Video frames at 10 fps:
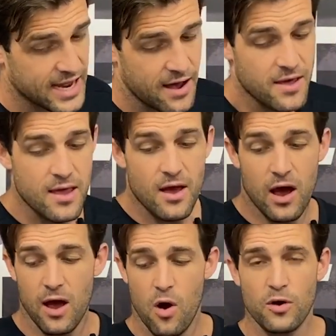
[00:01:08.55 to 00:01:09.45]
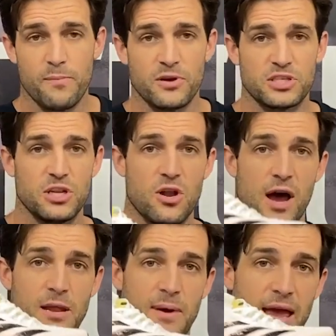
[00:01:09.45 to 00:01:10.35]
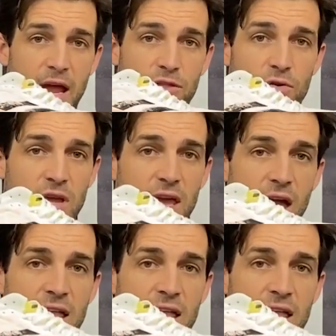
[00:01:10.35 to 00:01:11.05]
Now, I hold a Boston 9 in my hand through here,